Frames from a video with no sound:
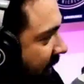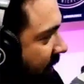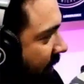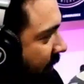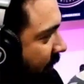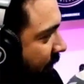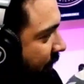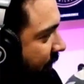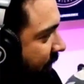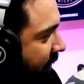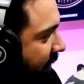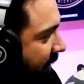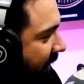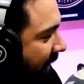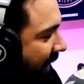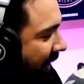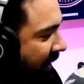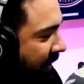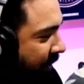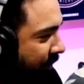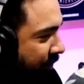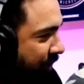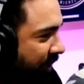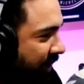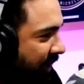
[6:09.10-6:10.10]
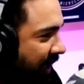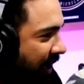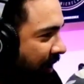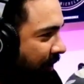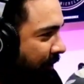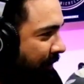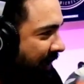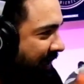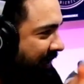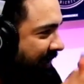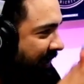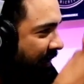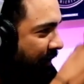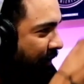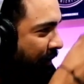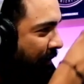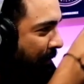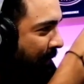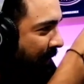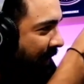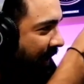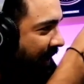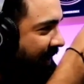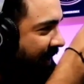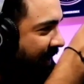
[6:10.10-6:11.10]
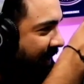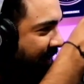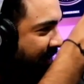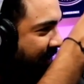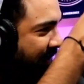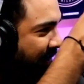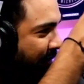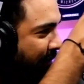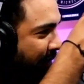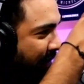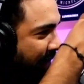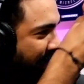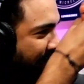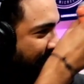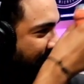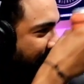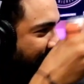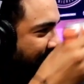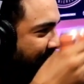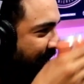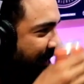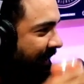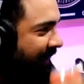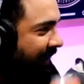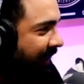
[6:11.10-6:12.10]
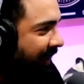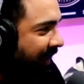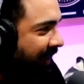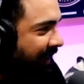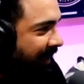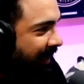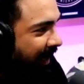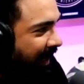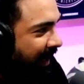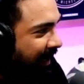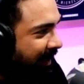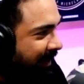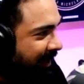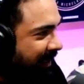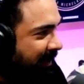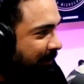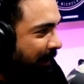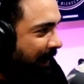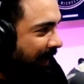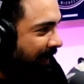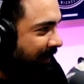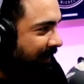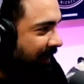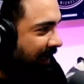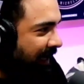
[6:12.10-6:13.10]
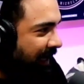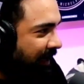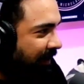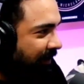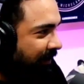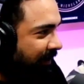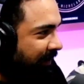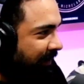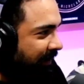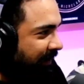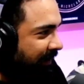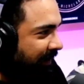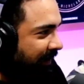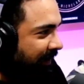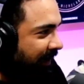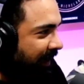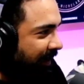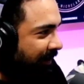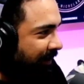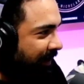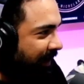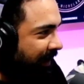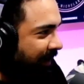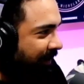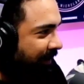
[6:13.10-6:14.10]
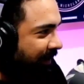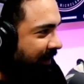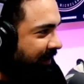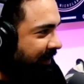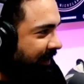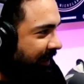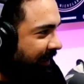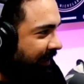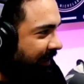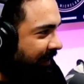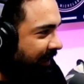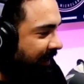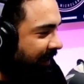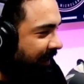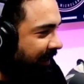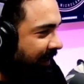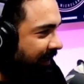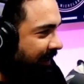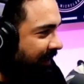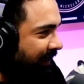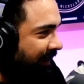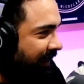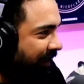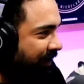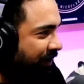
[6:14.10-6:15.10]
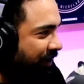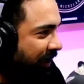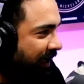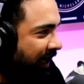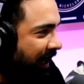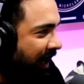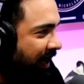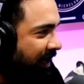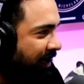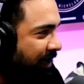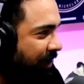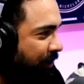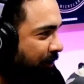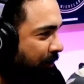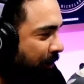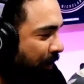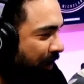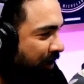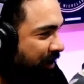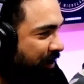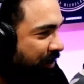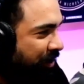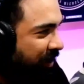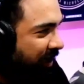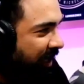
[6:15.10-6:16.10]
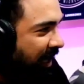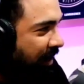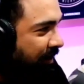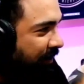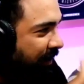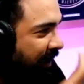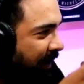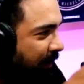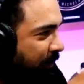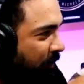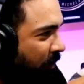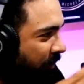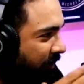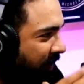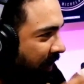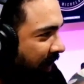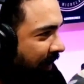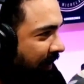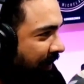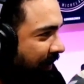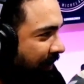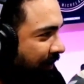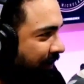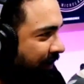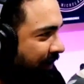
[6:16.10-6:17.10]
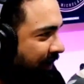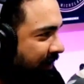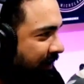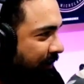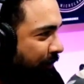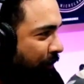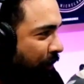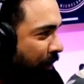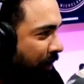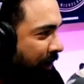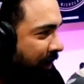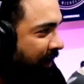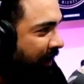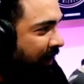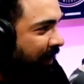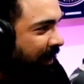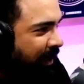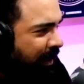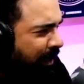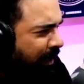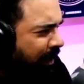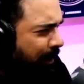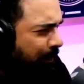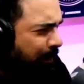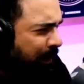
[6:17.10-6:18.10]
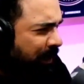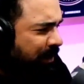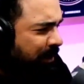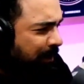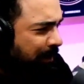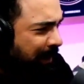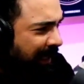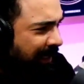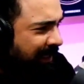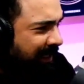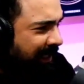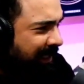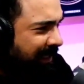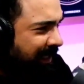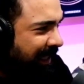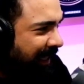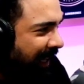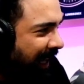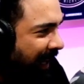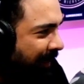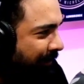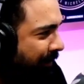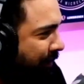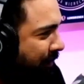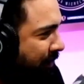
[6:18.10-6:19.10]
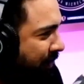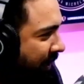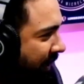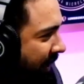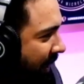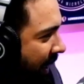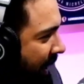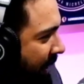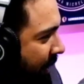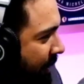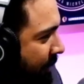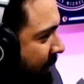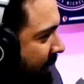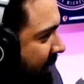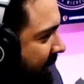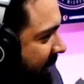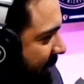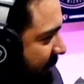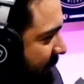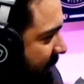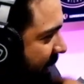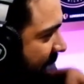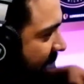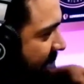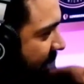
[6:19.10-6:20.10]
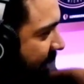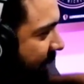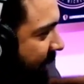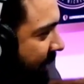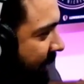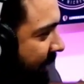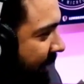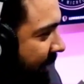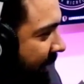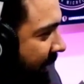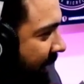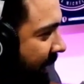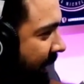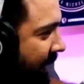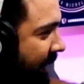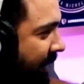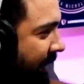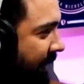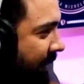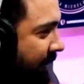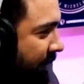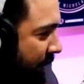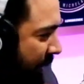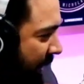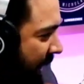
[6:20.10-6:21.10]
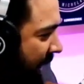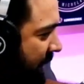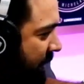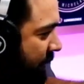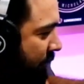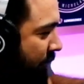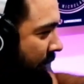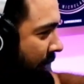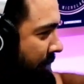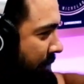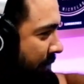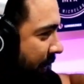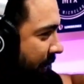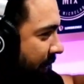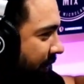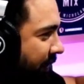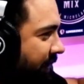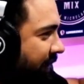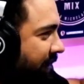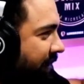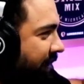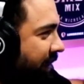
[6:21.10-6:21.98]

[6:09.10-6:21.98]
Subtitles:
like almost not like Chicago, but it's like compadres, la güera, like unexpected out here. It's like Chicago, parts of Chicago like moved out here. Is Aurora a bunch of Mexicans that came from Chicago? It seems like, or do you guys grow up here?